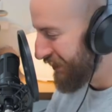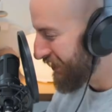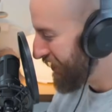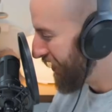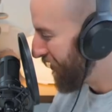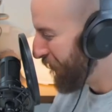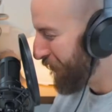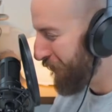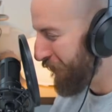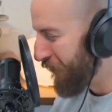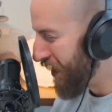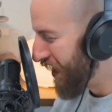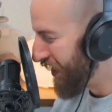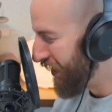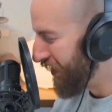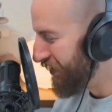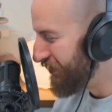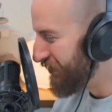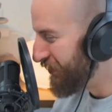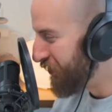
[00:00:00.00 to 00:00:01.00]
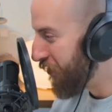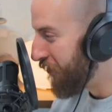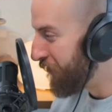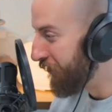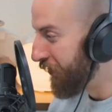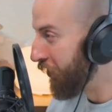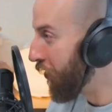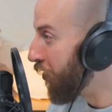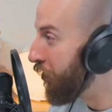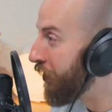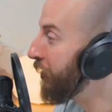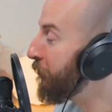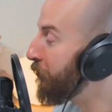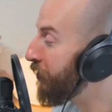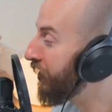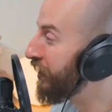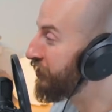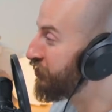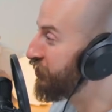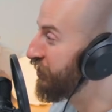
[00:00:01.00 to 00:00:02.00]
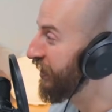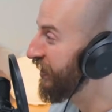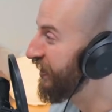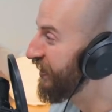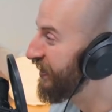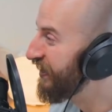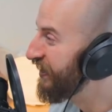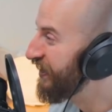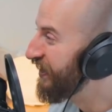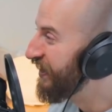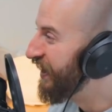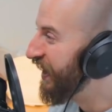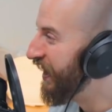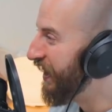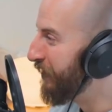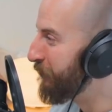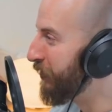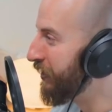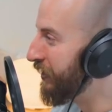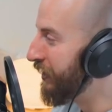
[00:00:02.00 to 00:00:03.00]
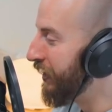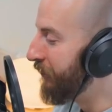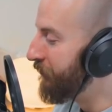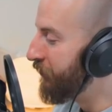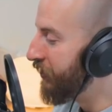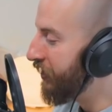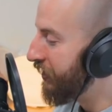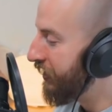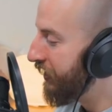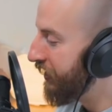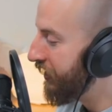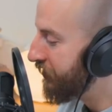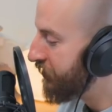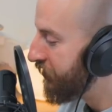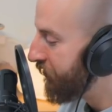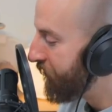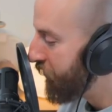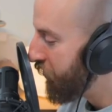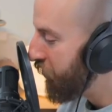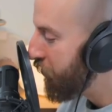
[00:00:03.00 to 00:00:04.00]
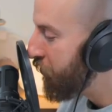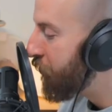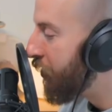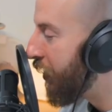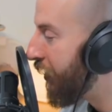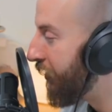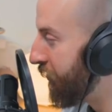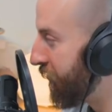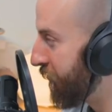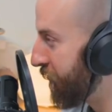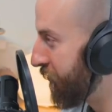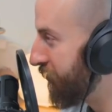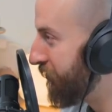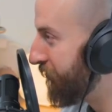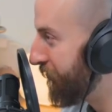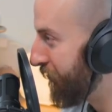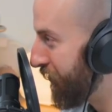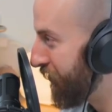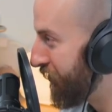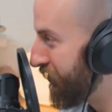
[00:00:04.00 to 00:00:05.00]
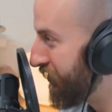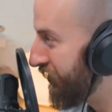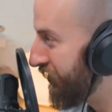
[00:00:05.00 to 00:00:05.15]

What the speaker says: just like for that gun to go off, like, okay, wakashi. But then the thing is, you got yours first.